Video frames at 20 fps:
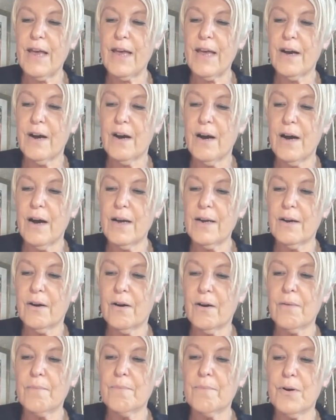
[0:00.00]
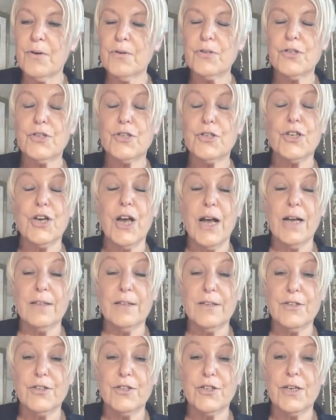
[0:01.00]
AI are most
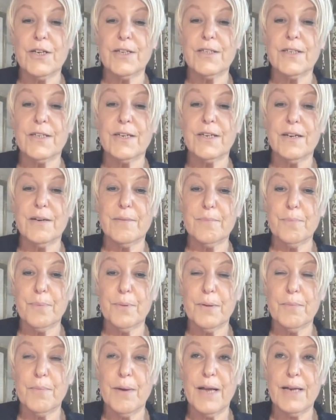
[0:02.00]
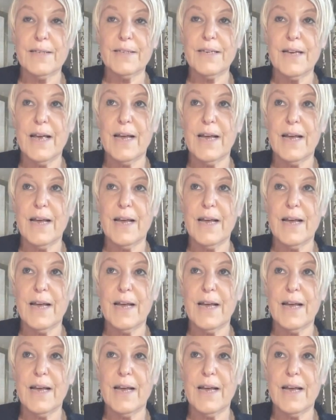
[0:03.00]
challenging to implement?